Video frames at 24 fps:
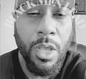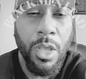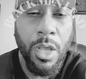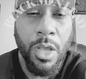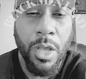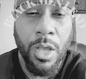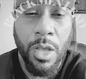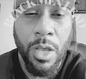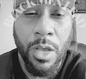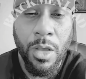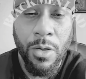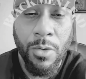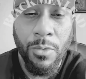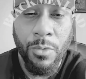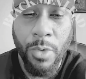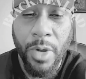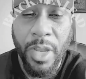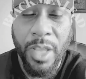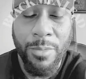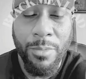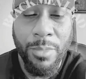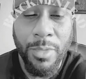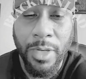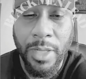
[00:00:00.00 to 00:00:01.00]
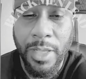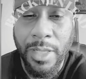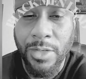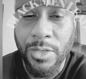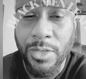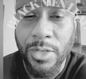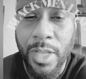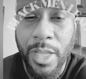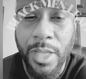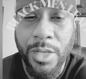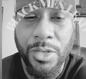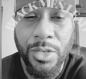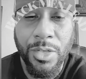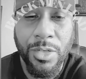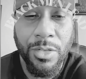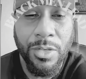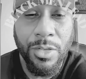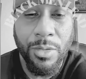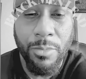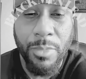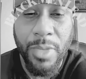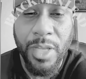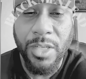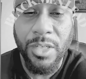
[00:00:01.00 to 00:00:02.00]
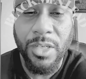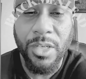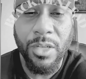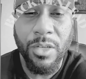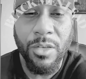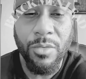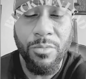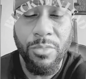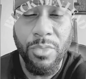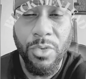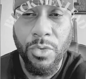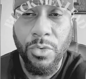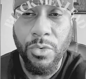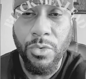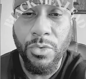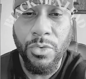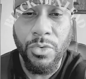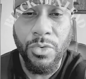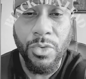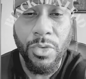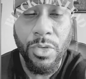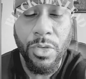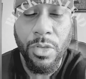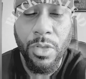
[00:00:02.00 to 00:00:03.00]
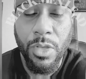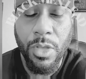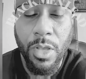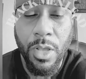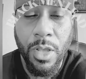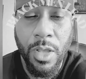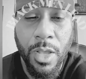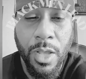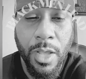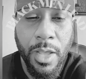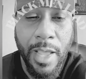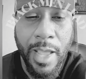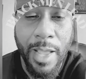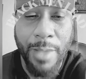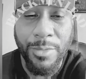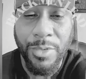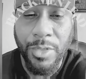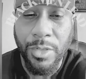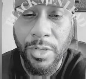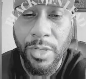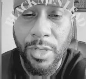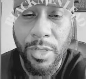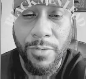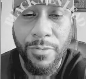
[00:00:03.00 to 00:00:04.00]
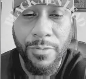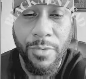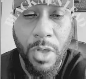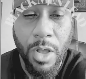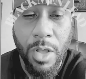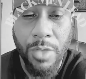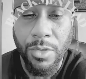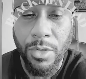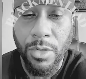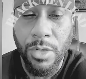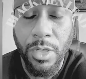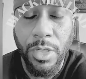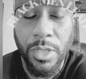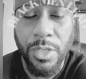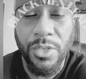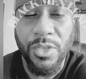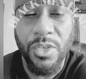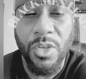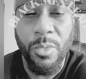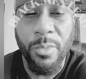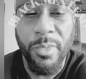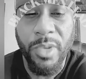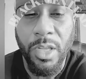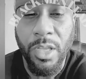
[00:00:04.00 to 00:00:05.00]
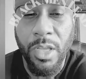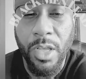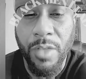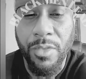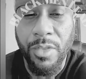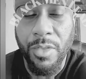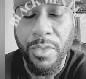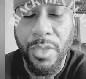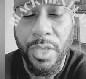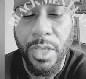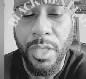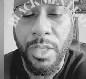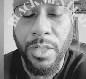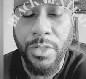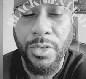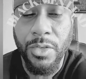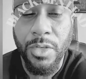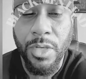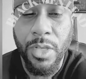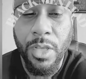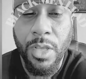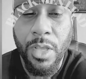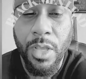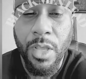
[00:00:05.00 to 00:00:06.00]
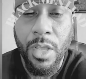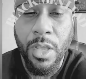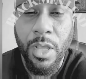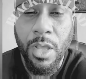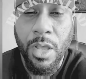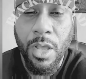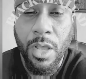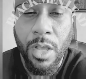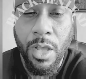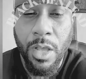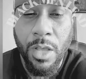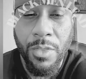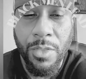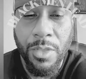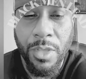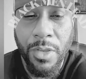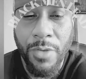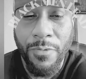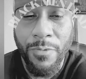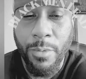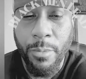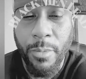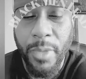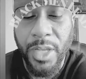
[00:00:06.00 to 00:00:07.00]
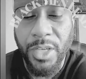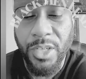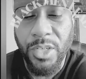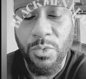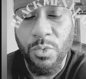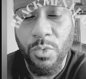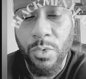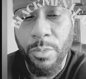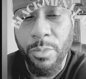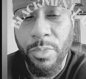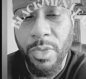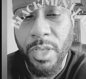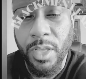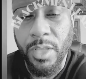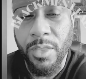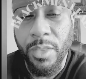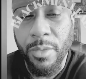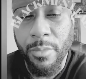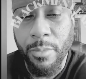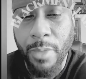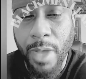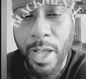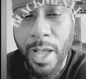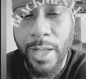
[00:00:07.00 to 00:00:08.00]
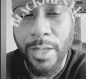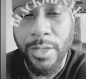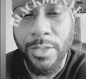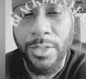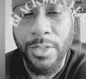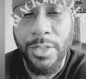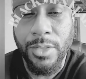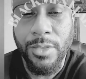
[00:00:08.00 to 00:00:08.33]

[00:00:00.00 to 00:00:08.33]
uh, rape, molestation, domestic abuse uh, absentee fatherhood, and so many other things. Uh, the information will be in the box.